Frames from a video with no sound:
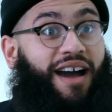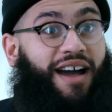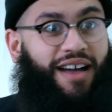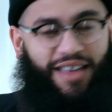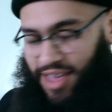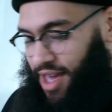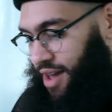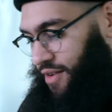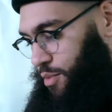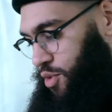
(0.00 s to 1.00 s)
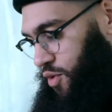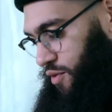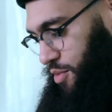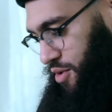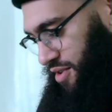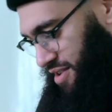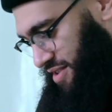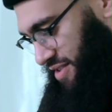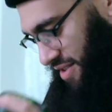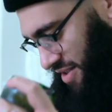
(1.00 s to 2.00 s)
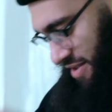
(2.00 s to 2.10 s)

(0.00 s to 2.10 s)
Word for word: me to get you a Hoover? Yeah, give me a Hoover, bro. OK.